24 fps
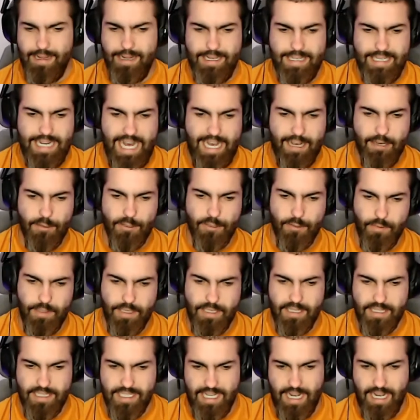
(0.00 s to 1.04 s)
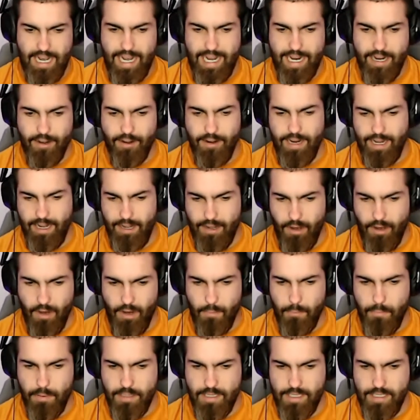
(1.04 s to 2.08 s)
tackles with desire and
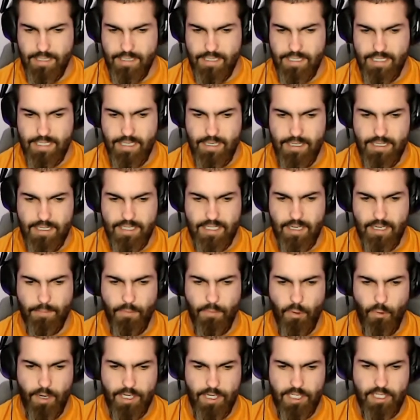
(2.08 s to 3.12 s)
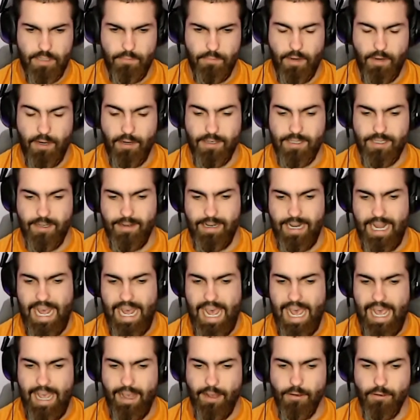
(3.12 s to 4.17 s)
competence, some question marks on
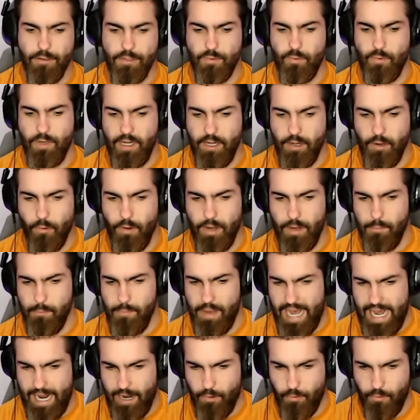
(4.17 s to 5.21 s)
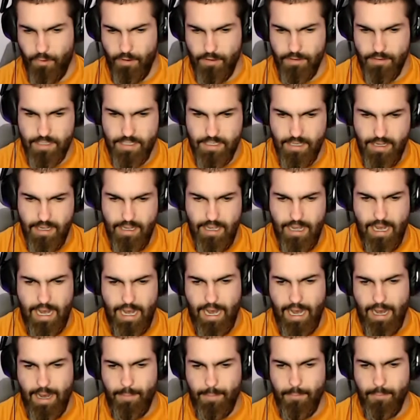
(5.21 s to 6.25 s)
angles when going backwards.
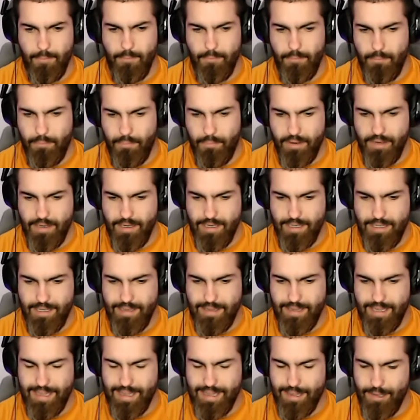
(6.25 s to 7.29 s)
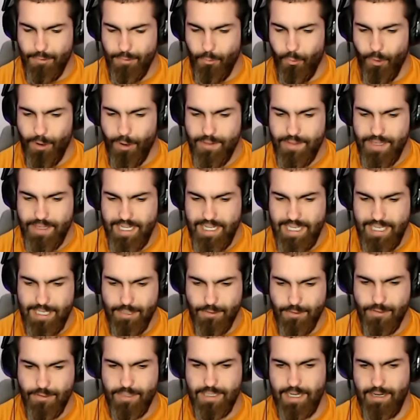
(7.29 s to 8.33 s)
But the word that he
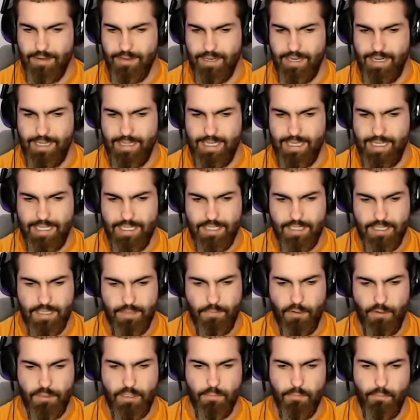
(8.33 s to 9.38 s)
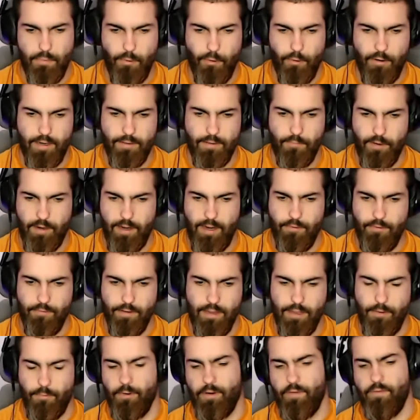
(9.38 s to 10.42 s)
used there that I think is the most important and where I
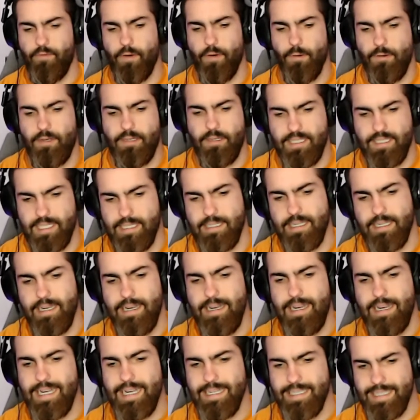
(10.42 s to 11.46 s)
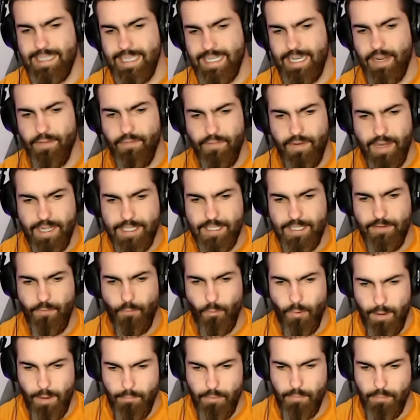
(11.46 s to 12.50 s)
really want to focus this is the defensive
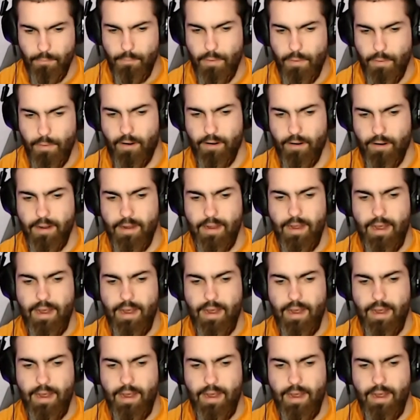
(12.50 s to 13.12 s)
weapon part.